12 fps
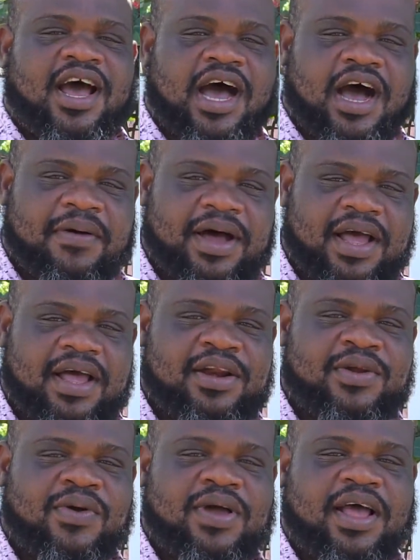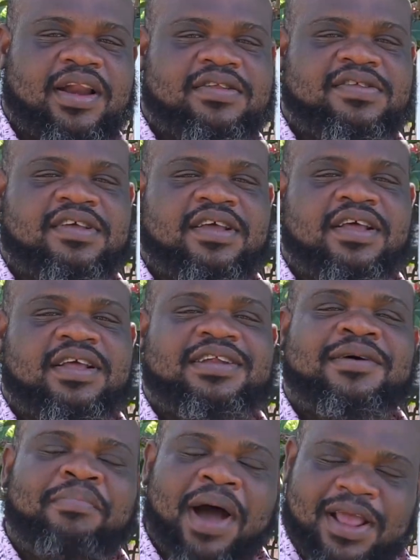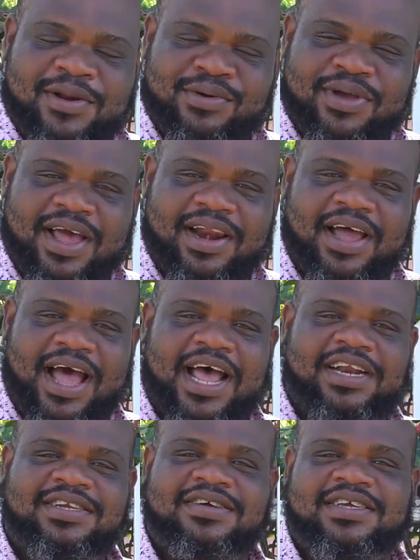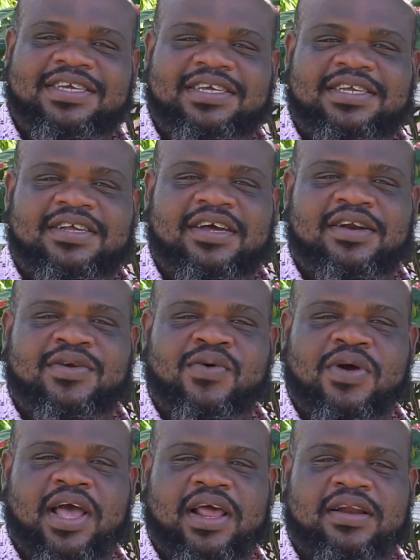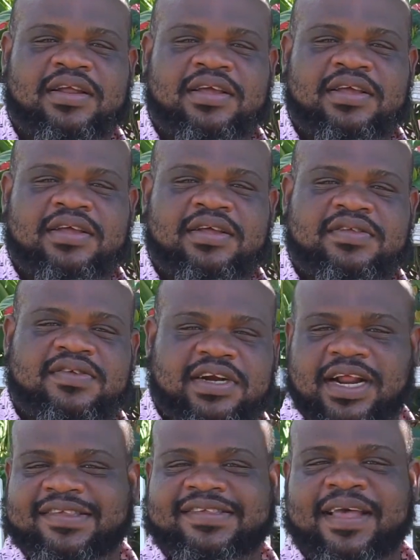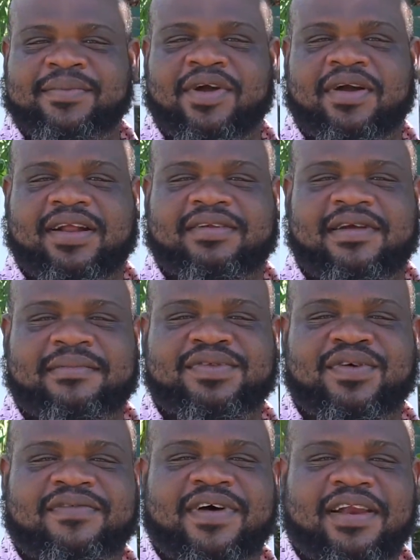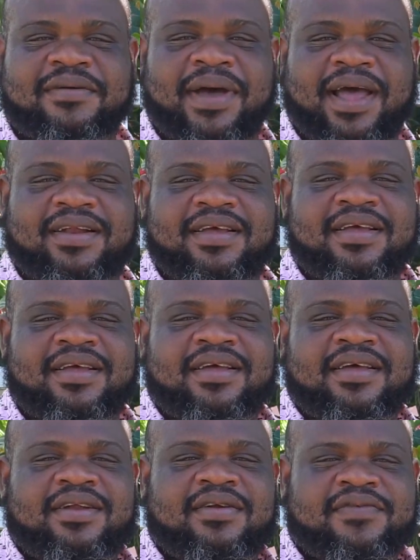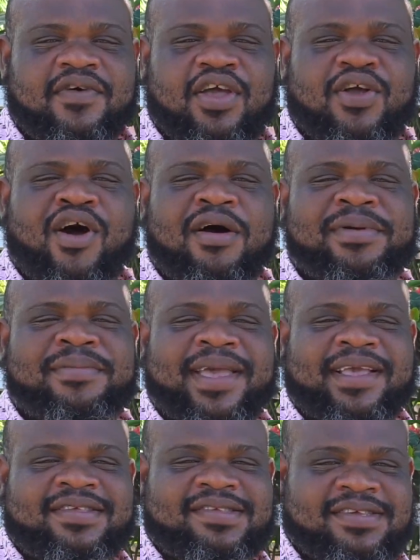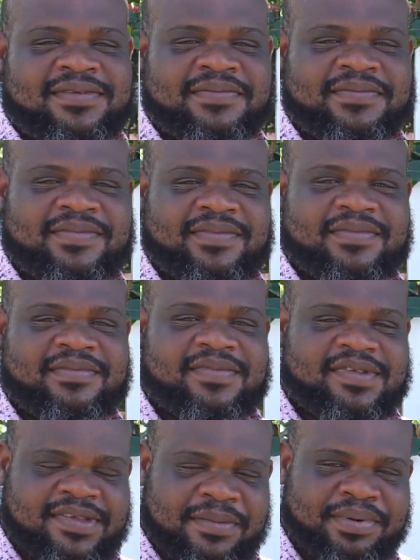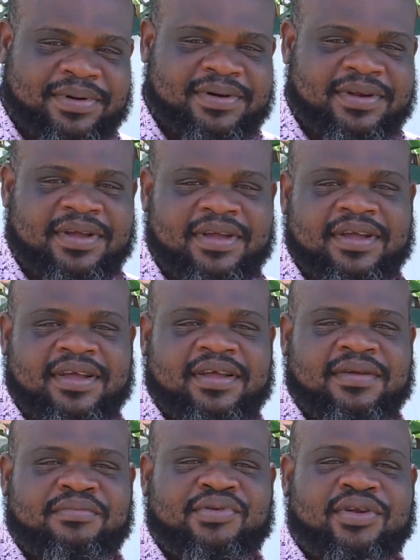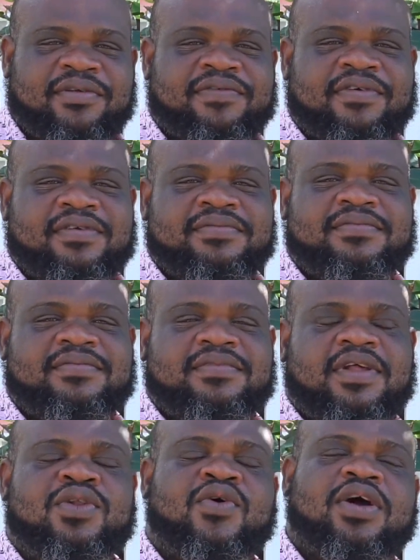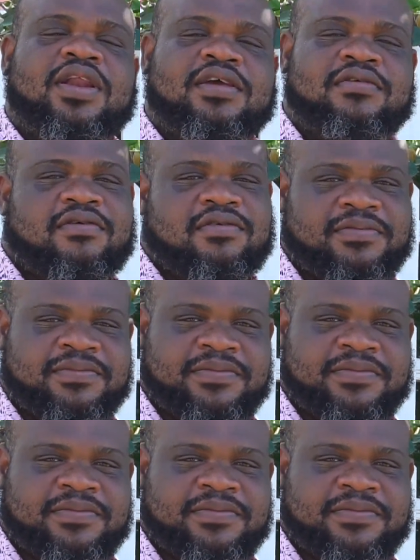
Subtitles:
our locals to buy local and to eat local. So the next time you're at Rams or Valley Mart, look for your gourmet mix. Simple, beautiful, locally grown.